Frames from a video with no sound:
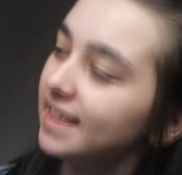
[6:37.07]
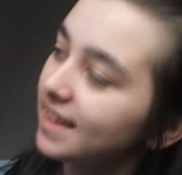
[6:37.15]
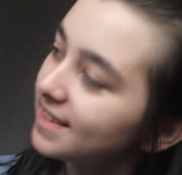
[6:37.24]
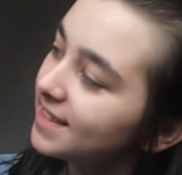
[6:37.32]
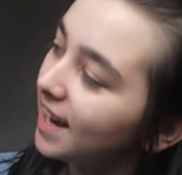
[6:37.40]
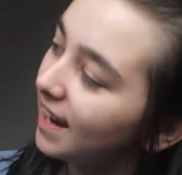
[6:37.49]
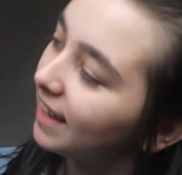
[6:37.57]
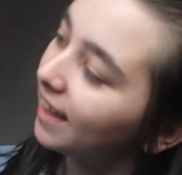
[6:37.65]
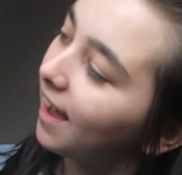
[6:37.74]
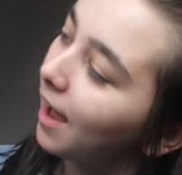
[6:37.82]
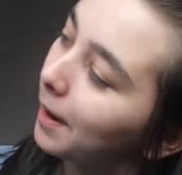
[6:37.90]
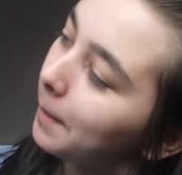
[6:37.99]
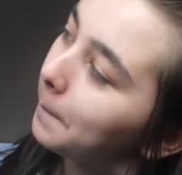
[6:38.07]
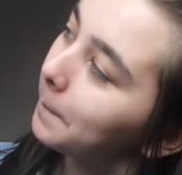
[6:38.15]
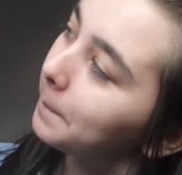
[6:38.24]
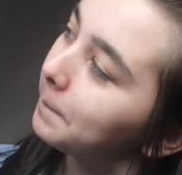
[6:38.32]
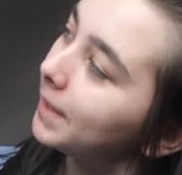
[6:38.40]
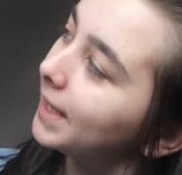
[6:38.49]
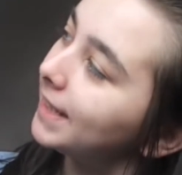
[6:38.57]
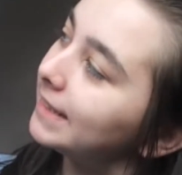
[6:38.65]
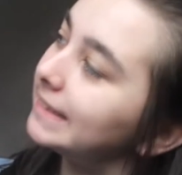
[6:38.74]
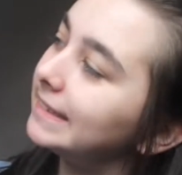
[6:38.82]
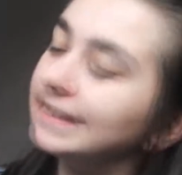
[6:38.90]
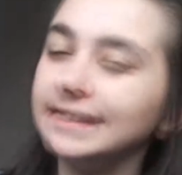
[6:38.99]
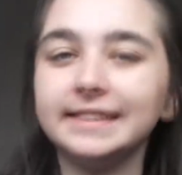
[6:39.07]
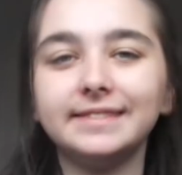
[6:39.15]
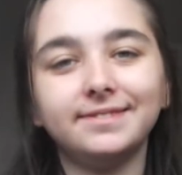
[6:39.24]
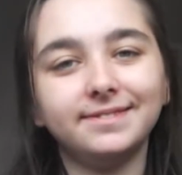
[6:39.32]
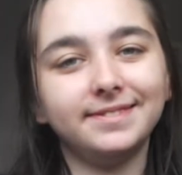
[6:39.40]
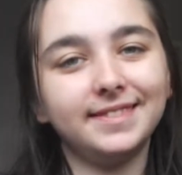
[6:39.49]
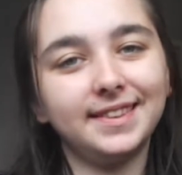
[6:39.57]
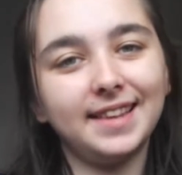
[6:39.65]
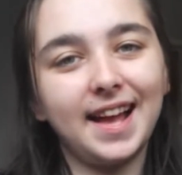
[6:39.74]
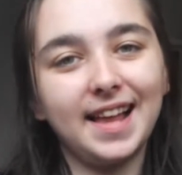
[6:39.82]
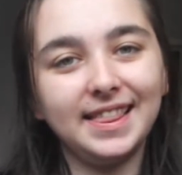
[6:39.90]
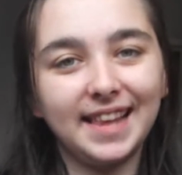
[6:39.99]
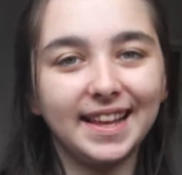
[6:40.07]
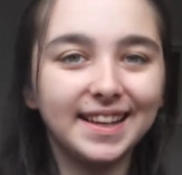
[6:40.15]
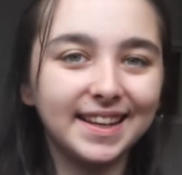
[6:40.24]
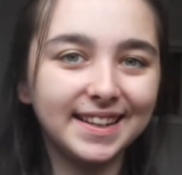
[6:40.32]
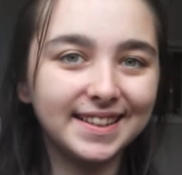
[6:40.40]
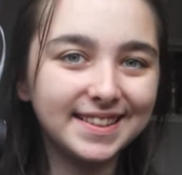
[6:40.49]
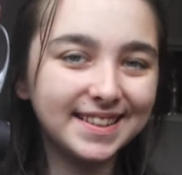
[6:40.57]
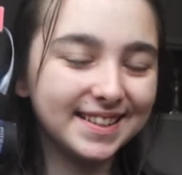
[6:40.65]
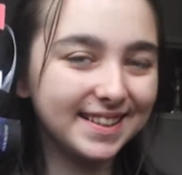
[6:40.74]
That's not a lot, but I like it.